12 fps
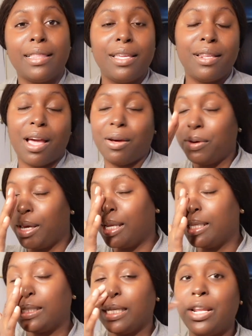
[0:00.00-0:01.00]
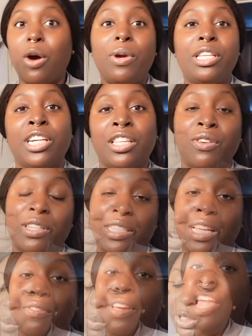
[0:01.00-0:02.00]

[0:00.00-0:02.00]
you know, getting to know each other and stuff.